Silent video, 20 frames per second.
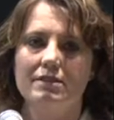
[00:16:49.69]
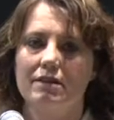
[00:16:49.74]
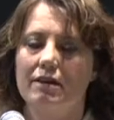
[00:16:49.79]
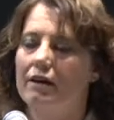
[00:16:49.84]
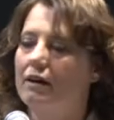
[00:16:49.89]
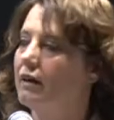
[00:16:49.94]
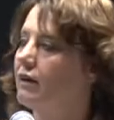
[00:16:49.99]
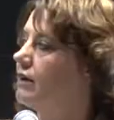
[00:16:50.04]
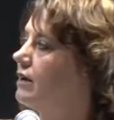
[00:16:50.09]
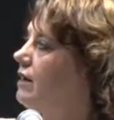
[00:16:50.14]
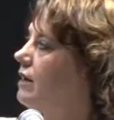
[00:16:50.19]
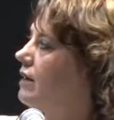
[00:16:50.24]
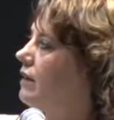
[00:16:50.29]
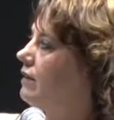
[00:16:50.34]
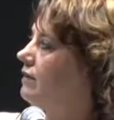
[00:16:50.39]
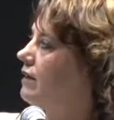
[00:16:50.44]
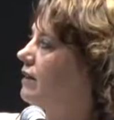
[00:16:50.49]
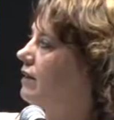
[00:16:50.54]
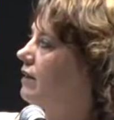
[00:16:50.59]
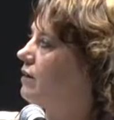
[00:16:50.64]
The
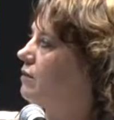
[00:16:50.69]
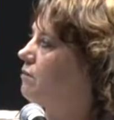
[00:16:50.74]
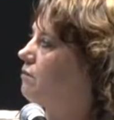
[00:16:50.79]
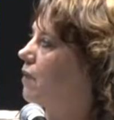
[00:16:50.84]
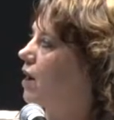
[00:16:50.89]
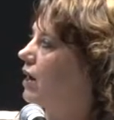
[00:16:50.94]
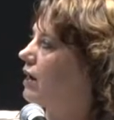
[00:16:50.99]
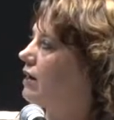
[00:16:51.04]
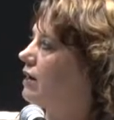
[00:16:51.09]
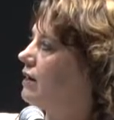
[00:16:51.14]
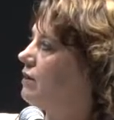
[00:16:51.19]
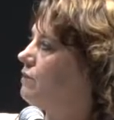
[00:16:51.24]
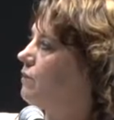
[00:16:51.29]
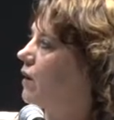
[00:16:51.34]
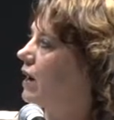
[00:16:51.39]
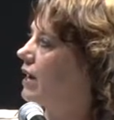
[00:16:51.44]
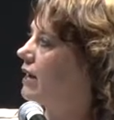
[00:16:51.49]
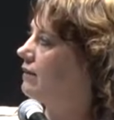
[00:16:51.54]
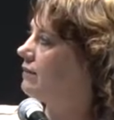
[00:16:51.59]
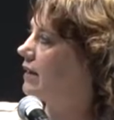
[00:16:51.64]
body
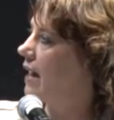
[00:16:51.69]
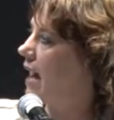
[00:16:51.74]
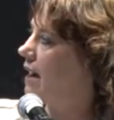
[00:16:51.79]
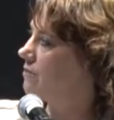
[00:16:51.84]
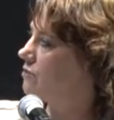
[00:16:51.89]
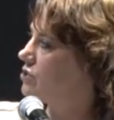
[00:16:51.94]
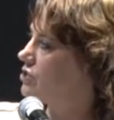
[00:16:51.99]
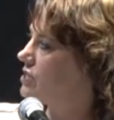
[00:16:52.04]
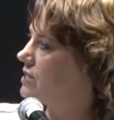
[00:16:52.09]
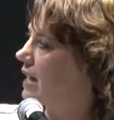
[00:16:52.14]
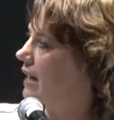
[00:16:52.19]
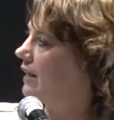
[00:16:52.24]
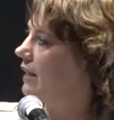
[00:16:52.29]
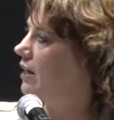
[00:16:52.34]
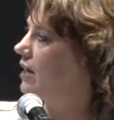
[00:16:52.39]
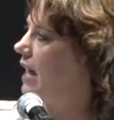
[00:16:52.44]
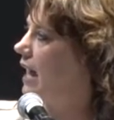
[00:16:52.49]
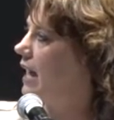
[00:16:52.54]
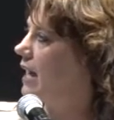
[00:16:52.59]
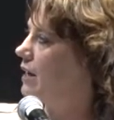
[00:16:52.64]
weight, the average daily
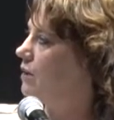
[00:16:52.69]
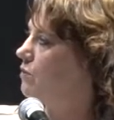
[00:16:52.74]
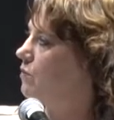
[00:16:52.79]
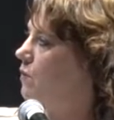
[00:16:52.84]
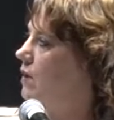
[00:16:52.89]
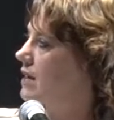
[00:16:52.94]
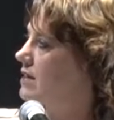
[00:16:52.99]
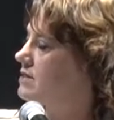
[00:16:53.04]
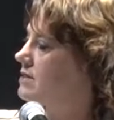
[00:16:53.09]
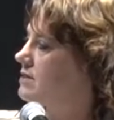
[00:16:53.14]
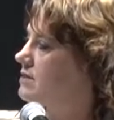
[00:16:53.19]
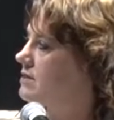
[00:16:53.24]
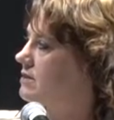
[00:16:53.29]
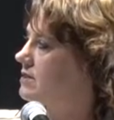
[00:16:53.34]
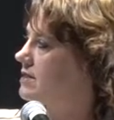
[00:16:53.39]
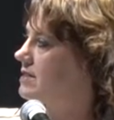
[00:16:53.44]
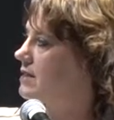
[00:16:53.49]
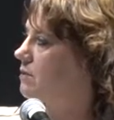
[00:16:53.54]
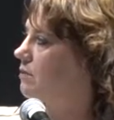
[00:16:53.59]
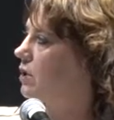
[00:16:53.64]
gain was
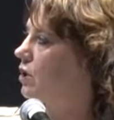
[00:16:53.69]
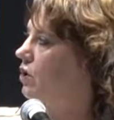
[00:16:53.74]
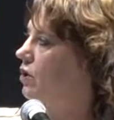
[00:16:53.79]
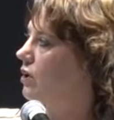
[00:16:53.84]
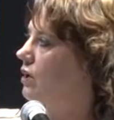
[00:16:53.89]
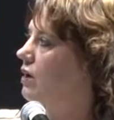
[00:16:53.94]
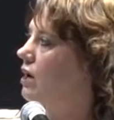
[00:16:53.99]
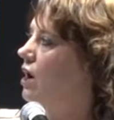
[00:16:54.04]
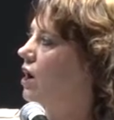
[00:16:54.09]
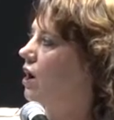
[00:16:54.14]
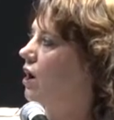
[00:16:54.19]
similar.